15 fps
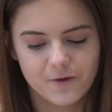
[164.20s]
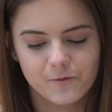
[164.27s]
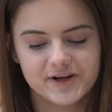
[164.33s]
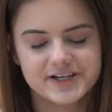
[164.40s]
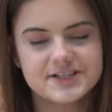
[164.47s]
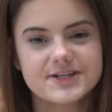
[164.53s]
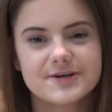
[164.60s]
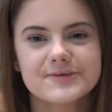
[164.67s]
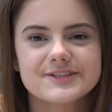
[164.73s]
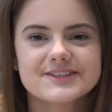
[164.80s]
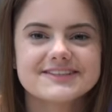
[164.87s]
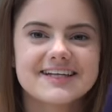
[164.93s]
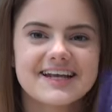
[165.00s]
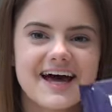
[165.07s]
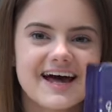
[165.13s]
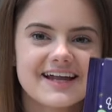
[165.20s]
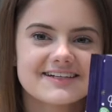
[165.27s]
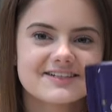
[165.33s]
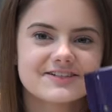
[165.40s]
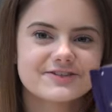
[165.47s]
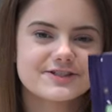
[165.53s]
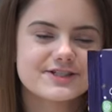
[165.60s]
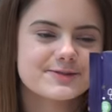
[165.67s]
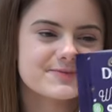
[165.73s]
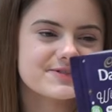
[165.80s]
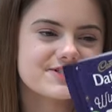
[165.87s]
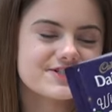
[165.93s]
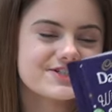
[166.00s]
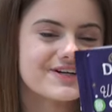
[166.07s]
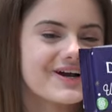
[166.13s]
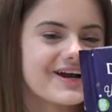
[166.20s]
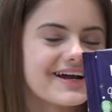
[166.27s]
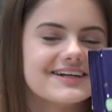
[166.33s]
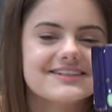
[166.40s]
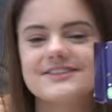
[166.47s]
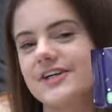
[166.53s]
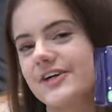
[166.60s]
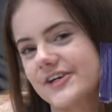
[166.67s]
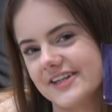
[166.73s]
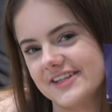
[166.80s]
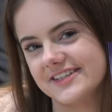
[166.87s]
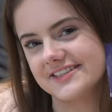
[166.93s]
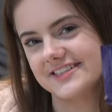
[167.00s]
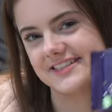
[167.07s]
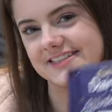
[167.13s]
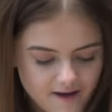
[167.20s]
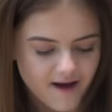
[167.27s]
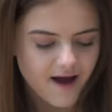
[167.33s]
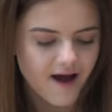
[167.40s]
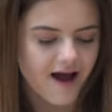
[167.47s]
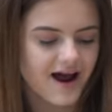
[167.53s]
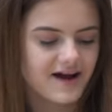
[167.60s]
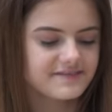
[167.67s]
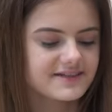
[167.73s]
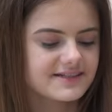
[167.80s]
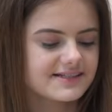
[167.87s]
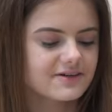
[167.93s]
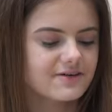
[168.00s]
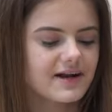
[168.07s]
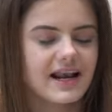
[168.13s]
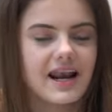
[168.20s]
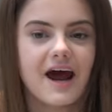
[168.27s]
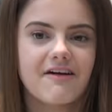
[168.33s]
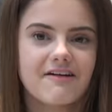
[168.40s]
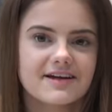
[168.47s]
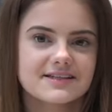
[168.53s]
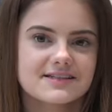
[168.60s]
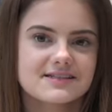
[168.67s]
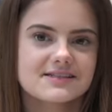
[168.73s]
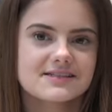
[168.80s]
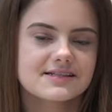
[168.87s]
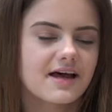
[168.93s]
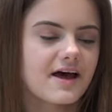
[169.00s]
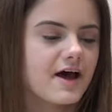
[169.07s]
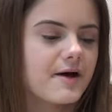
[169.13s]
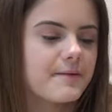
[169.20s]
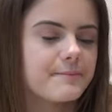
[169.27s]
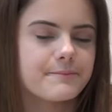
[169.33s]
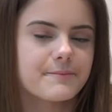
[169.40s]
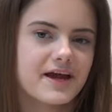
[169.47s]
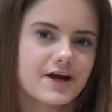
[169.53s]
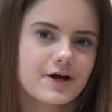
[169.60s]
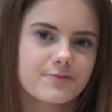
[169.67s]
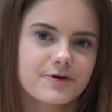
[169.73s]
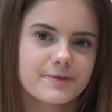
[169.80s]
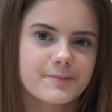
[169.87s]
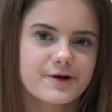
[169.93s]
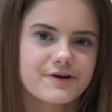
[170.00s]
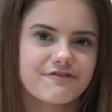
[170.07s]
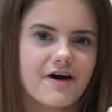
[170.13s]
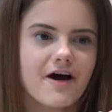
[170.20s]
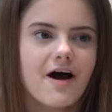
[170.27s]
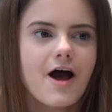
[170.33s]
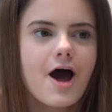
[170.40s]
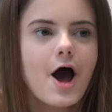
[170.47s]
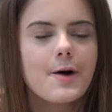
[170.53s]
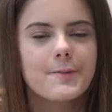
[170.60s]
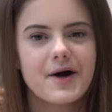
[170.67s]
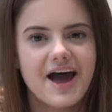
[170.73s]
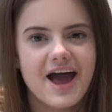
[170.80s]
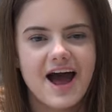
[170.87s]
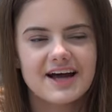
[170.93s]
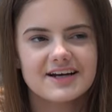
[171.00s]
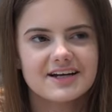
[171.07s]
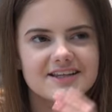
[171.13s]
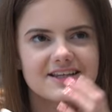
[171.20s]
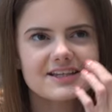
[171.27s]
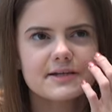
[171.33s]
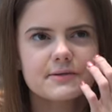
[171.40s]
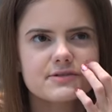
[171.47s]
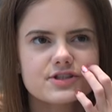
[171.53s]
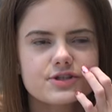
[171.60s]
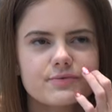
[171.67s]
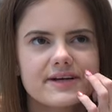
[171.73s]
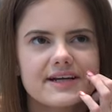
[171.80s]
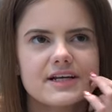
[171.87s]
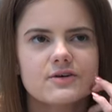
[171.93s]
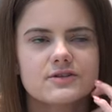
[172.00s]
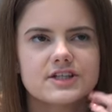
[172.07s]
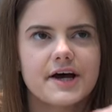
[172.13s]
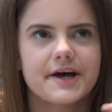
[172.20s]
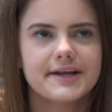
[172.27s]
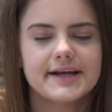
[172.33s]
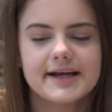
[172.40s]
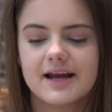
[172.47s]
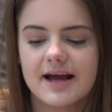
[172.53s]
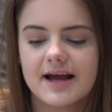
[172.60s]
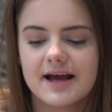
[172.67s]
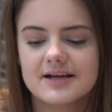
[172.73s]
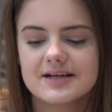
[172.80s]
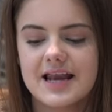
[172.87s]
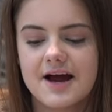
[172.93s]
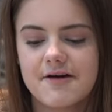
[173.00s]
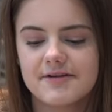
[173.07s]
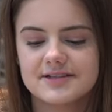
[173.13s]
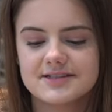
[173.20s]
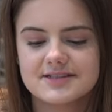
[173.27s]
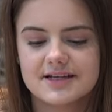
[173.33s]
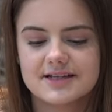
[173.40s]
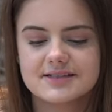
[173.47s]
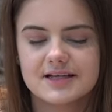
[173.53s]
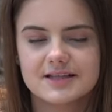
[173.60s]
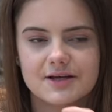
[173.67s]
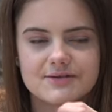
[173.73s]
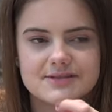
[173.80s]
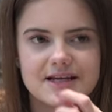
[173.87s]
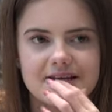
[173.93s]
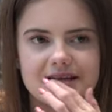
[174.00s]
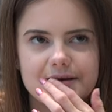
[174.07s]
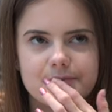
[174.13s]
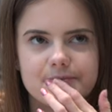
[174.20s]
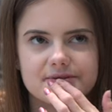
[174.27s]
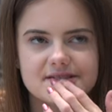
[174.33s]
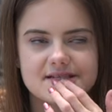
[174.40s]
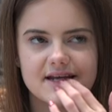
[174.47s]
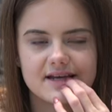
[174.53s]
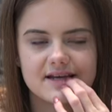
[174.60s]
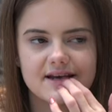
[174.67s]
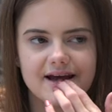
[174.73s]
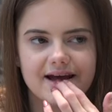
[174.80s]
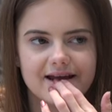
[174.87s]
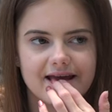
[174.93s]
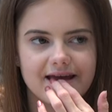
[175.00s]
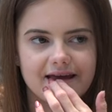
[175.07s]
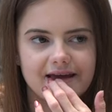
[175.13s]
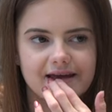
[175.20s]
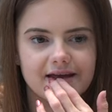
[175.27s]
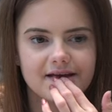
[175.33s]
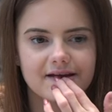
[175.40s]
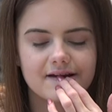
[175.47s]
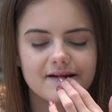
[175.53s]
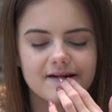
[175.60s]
Winter Wonderland Christmas tree chocolate. I have this little Clarins makeup remover, but I think there was three little tiny like Clarins things, like there was a lip tint and a